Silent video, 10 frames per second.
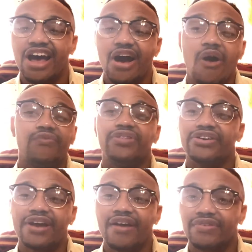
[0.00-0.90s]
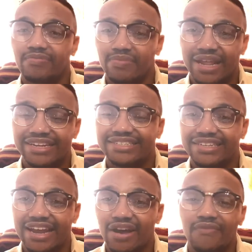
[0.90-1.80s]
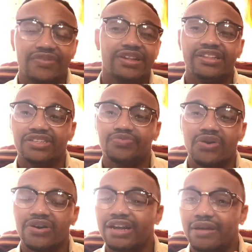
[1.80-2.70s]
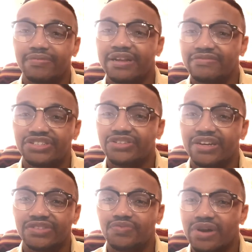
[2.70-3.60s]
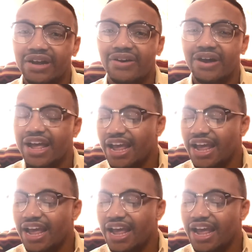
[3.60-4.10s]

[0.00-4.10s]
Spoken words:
Hopefully you're having a blessed day. Hopefully this word uplifts you as well